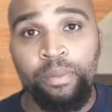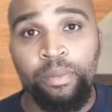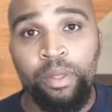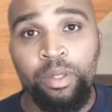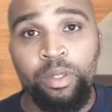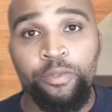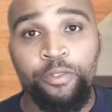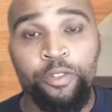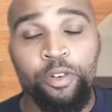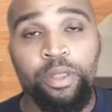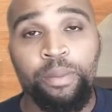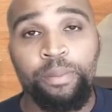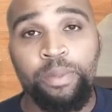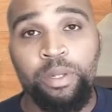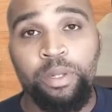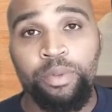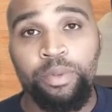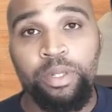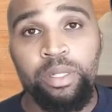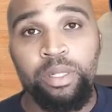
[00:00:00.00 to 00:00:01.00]
for them
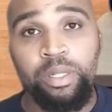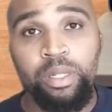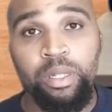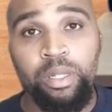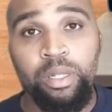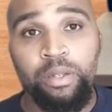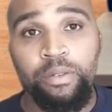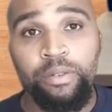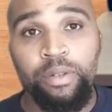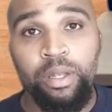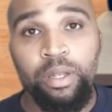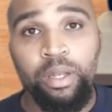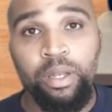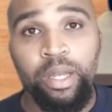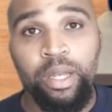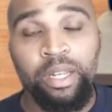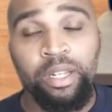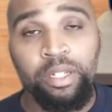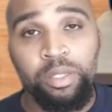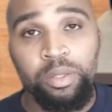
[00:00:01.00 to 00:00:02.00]
to receive
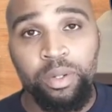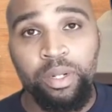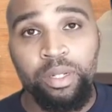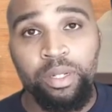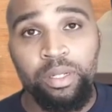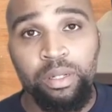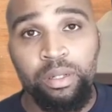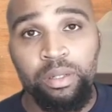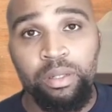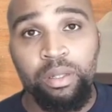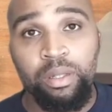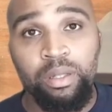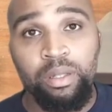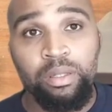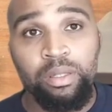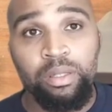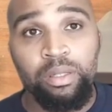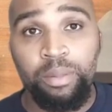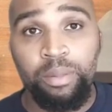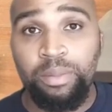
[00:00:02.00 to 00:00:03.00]
an instruction,
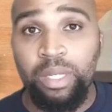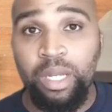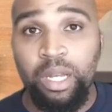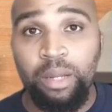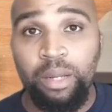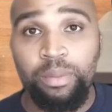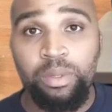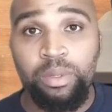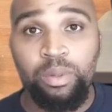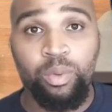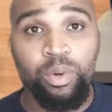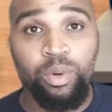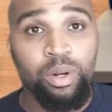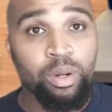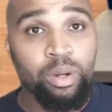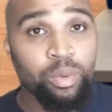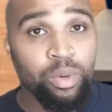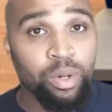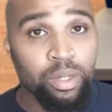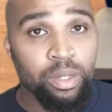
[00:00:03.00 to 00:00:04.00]
sometimes
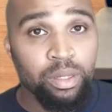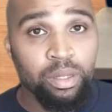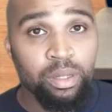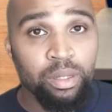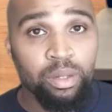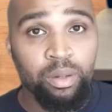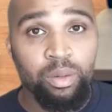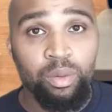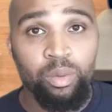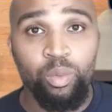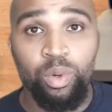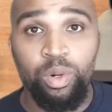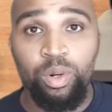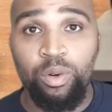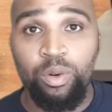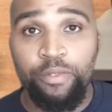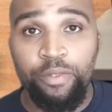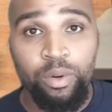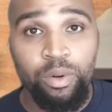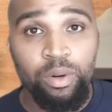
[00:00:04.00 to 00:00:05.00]
101,
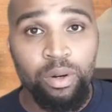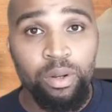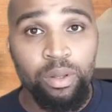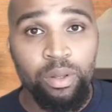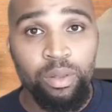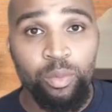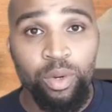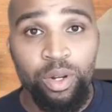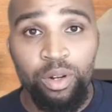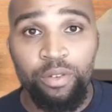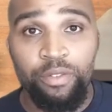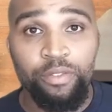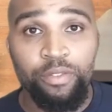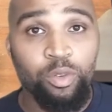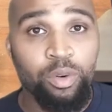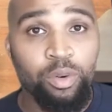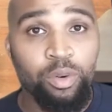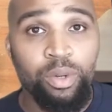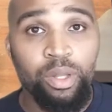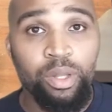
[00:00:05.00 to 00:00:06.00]
104,
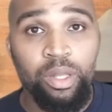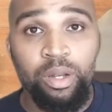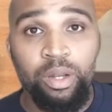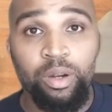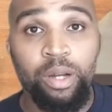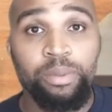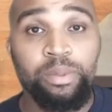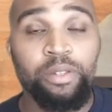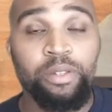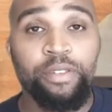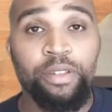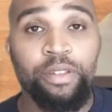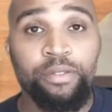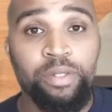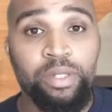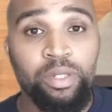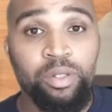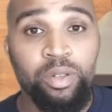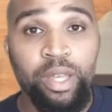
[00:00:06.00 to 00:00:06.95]
104, up to 15.